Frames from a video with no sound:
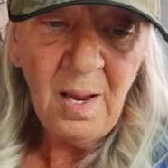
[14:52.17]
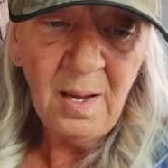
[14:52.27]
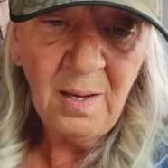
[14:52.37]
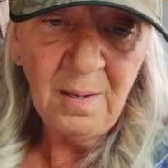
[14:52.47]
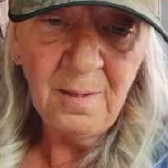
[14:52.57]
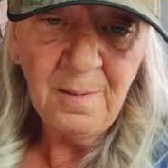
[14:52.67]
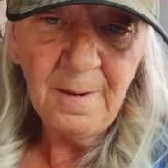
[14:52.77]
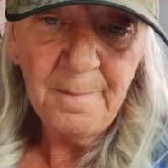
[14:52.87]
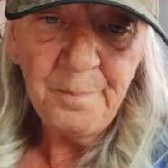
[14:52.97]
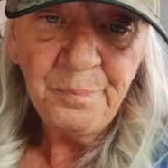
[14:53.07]
And
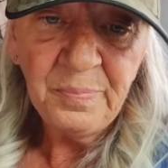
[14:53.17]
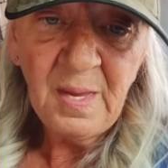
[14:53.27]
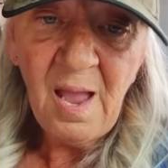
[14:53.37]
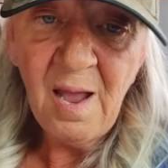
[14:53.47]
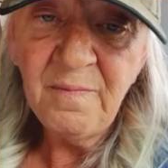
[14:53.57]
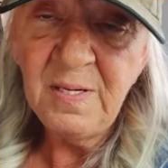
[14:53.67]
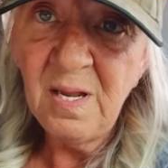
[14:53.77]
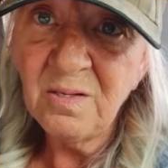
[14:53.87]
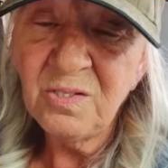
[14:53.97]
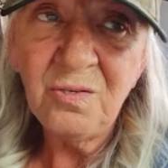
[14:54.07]
having
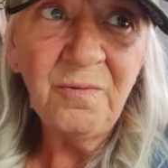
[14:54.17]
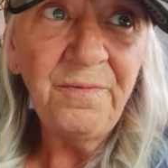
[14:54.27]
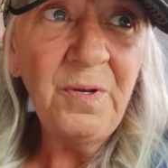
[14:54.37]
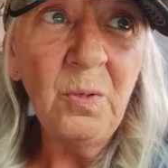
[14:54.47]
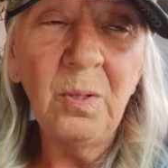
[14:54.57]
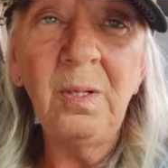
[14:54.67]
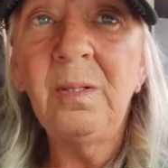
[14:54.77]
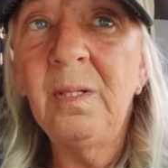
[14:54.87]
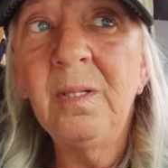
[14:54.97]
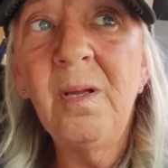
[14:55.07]
extra fuel
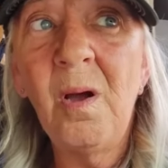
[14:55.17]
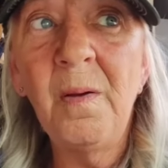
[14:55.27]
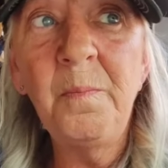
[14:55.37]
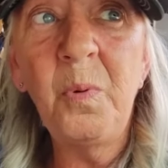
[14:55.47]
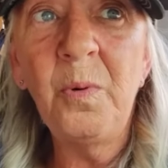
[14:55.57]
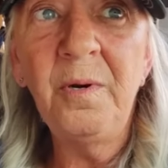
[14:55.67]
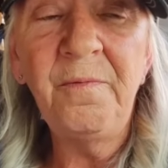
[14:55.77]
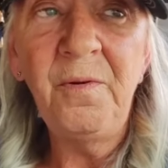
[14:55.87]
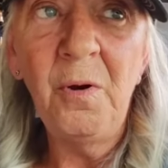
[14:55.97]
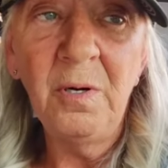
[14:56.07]
on board if
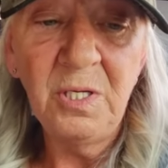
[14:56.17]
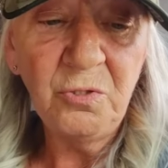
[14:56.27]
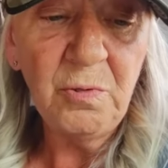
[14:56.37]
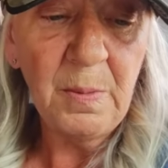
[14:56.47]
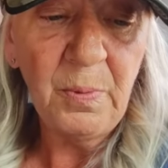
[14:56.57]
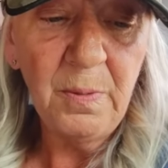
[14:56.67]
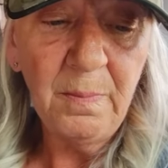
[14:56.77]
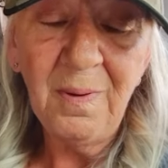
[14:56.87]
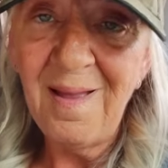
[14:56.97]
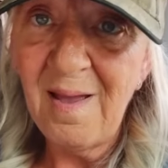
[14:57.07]
you're on a trip,
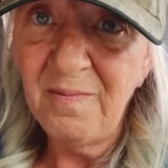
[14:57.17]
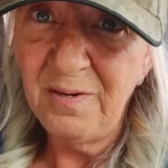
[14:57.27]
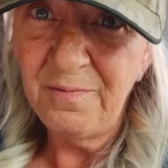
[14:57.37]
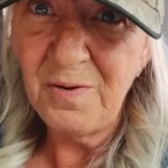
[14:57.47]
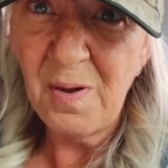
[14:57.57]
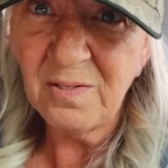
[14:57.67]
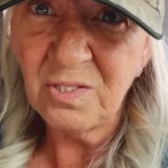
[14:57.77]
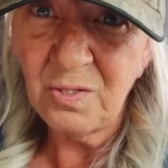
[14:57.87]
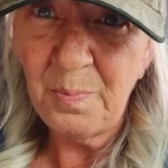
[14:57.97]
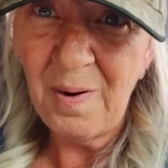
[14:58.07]
or having a few
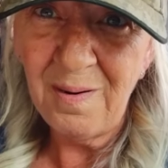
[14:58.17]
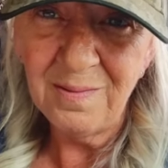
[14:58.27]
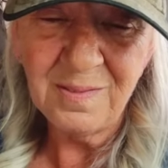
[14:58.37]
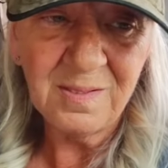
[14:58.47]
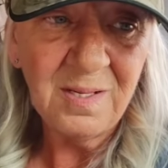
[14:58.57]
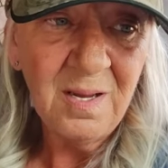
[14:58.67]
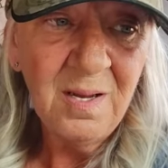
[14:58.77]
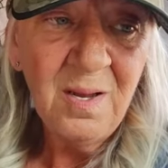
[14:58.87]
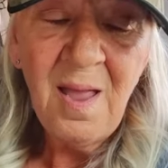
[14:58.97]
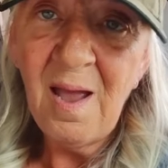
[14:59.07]
extra parts
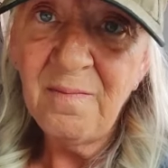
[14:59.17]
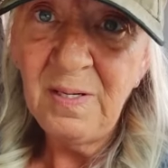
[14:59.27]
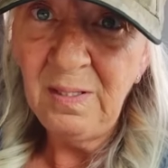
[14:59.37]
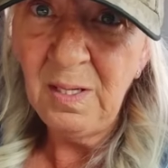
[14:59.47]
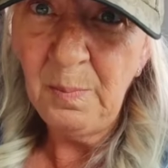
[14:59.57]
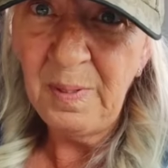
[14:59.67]
having a little